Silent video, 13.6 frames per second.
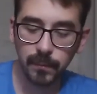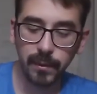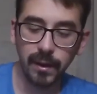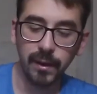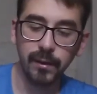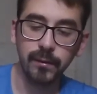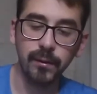
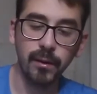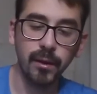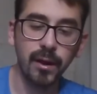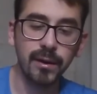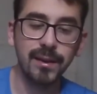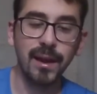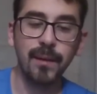But a
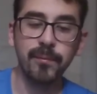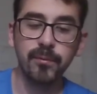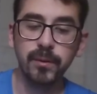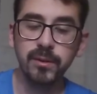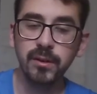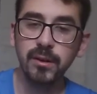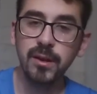lot of times
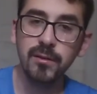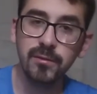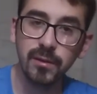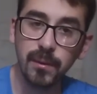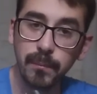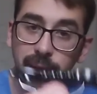when you're using a